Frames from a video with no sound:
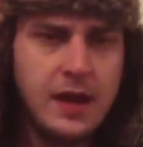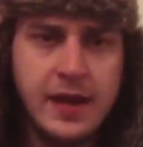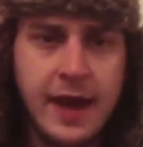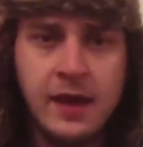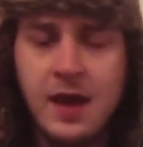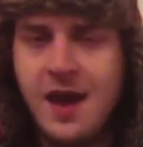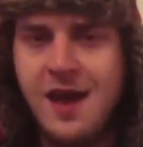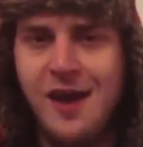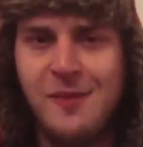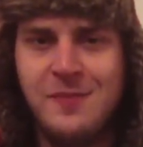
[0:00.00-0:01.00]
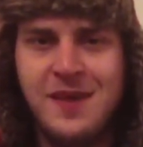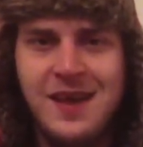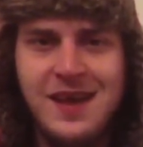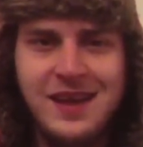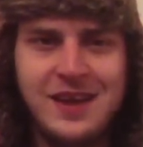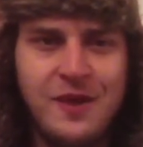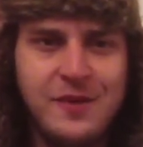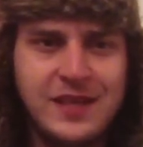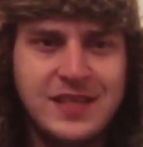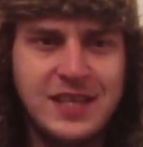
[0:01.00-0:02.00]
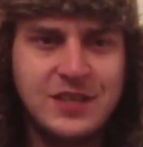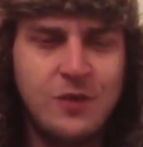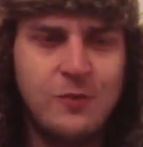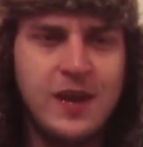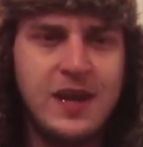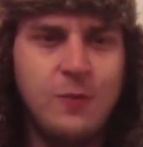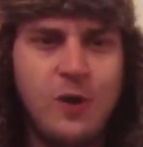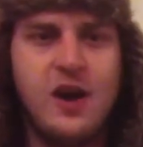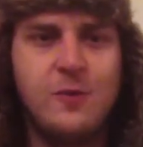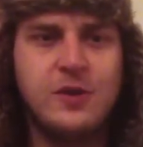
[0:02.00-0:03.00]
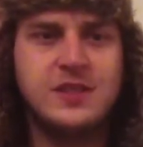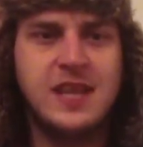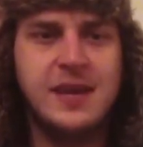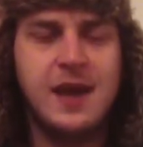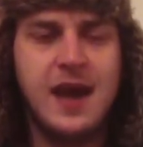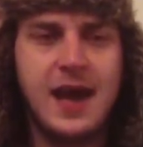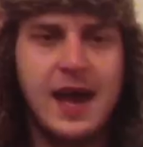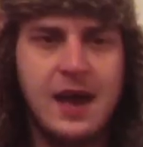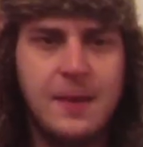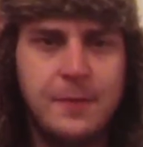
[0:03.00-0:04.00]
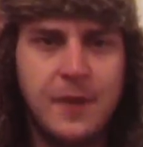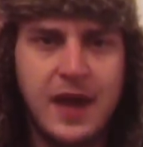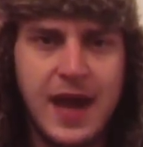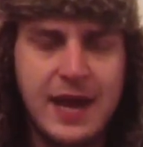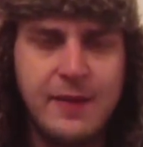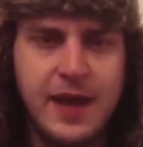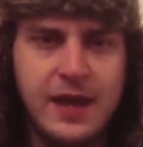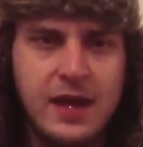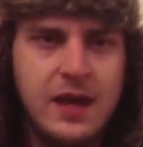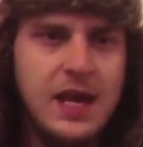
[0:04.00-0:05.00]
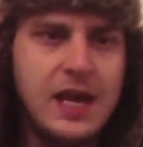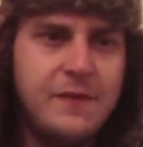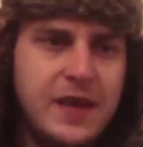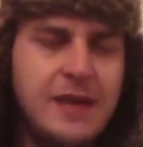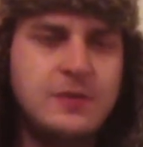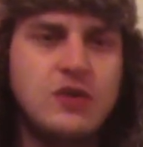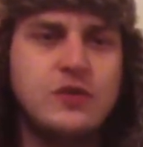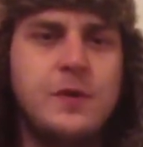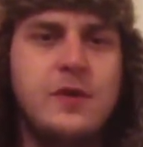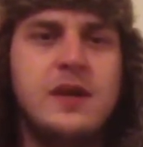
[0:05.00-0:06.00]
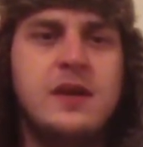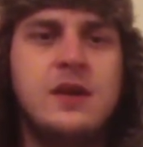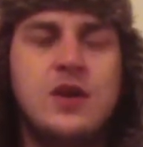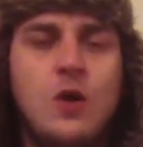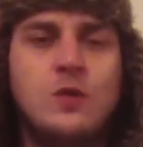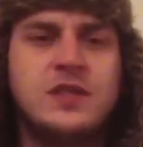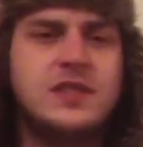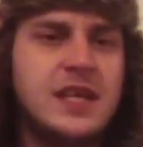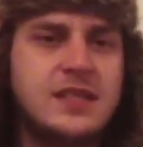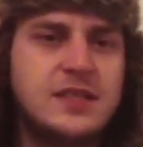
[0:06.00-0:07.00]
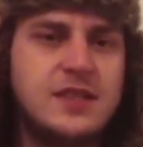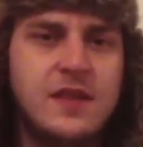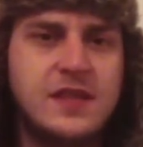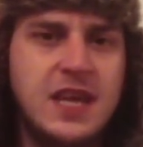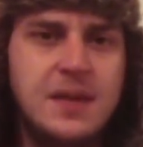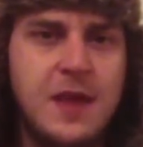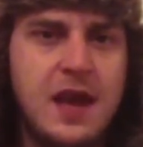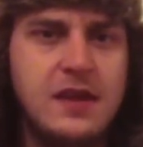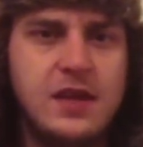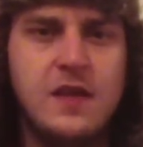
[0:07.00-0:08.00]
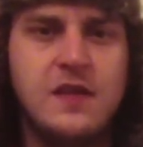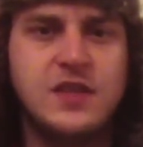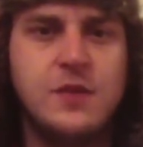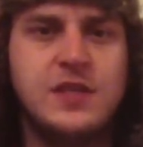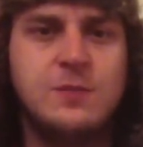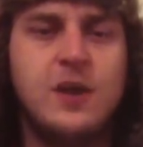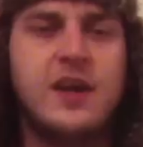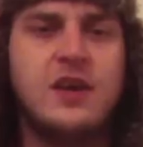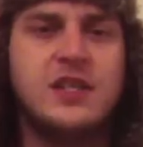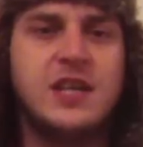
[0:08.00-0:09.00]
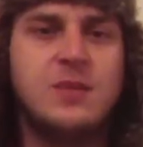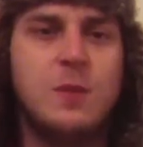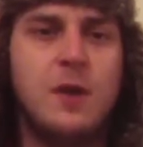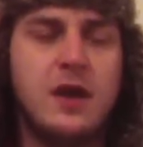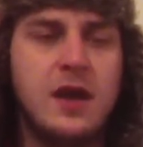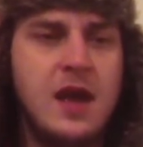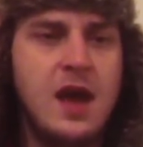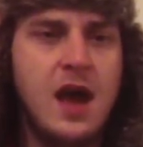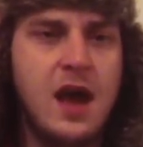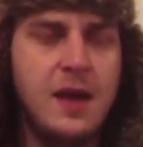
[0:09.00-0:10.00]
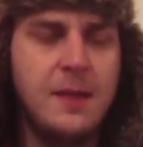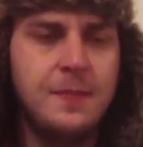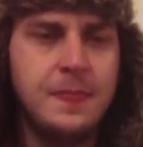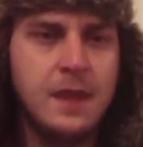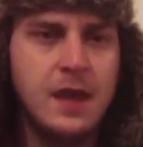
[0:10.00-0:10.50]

You know, it's not really what I want to see. But anyway, if he keeps contributing goals, assists to the team, then, you know, there's no reason why I can't change my mind.